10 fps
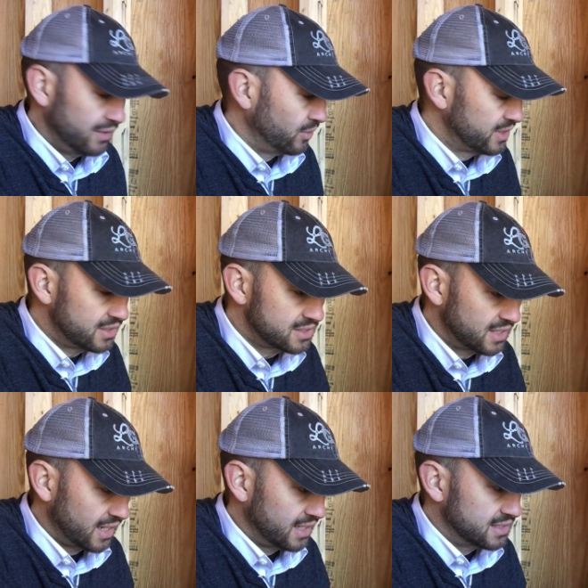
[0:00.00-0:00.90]
And what this
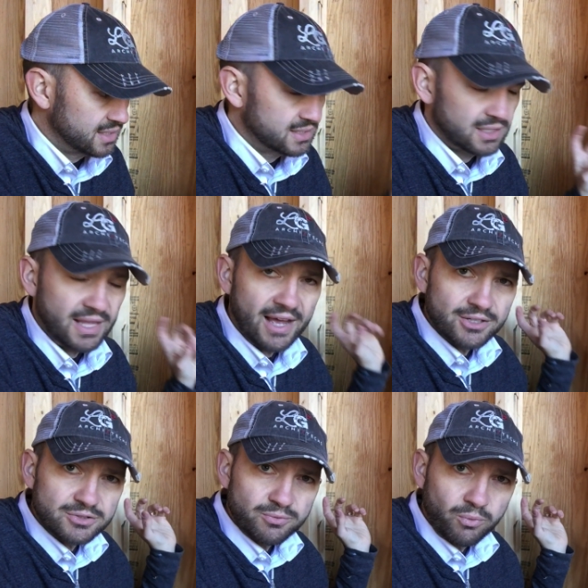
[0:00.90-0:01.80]
does is
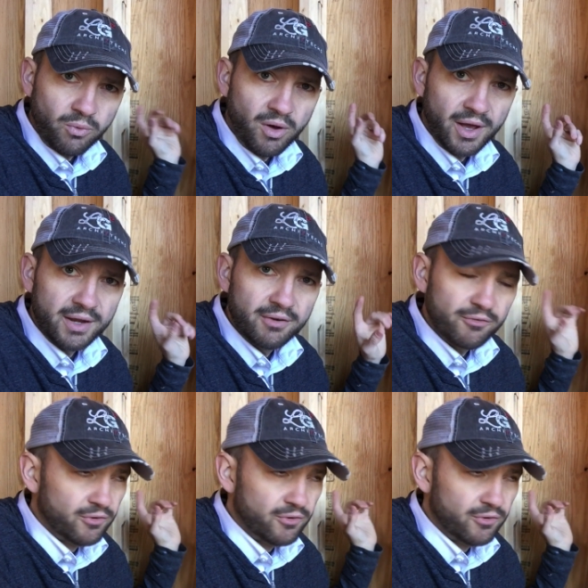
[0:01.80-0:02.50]
allows, one,